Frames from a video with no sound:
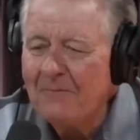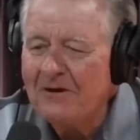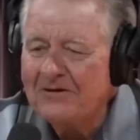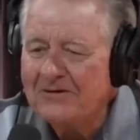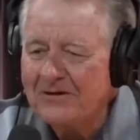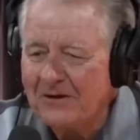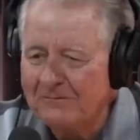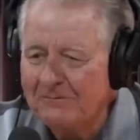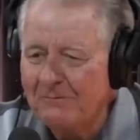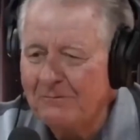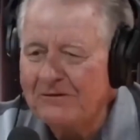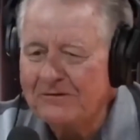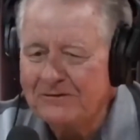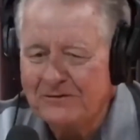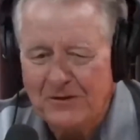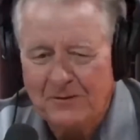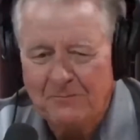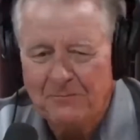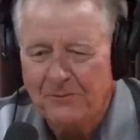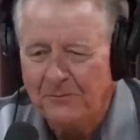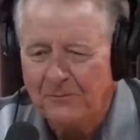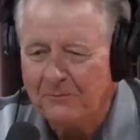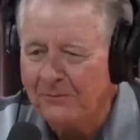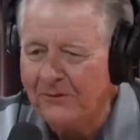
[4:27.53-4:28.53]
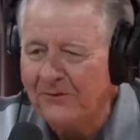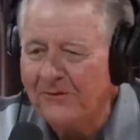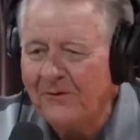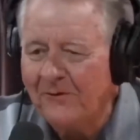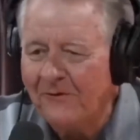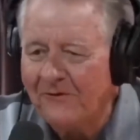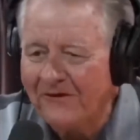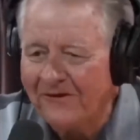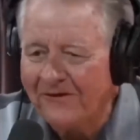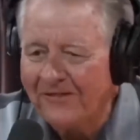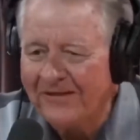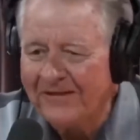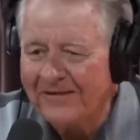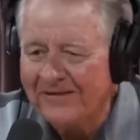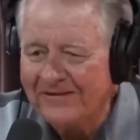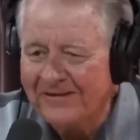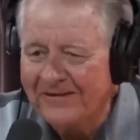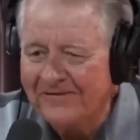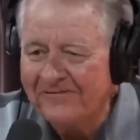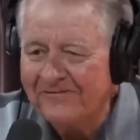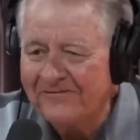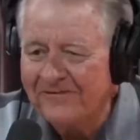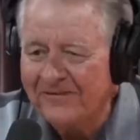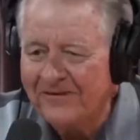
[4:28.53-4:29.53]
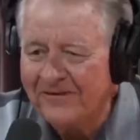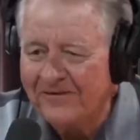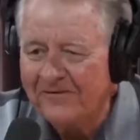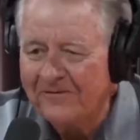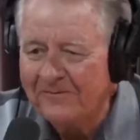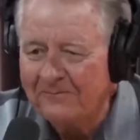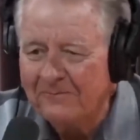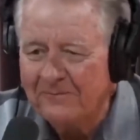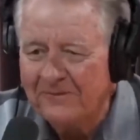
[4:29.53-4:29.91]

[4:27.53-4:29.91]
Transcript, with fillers: I mean, so we stopped the blow and all that stuff, right. you know.